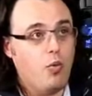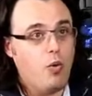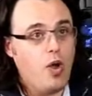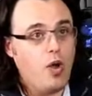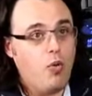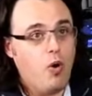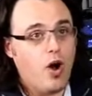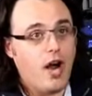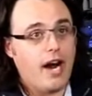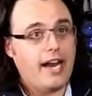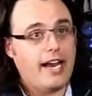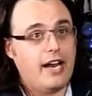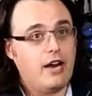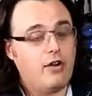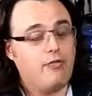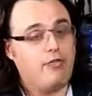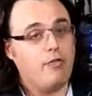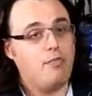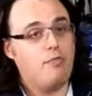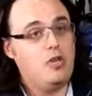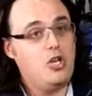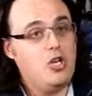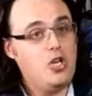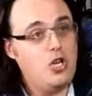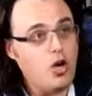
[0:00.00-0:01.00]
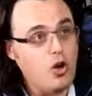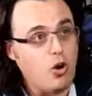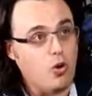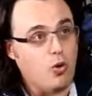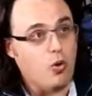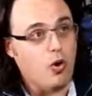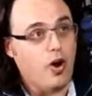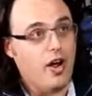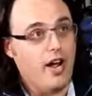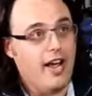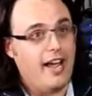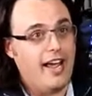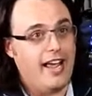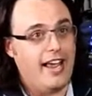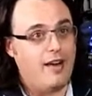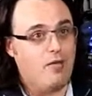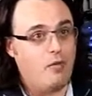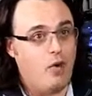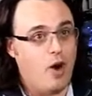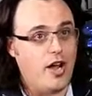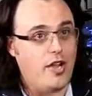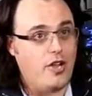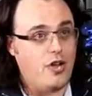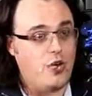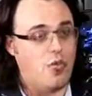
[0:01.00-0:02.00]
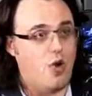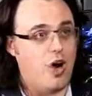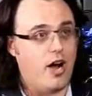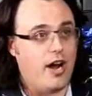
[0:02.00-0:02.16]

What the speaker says: We want to hear from you in what you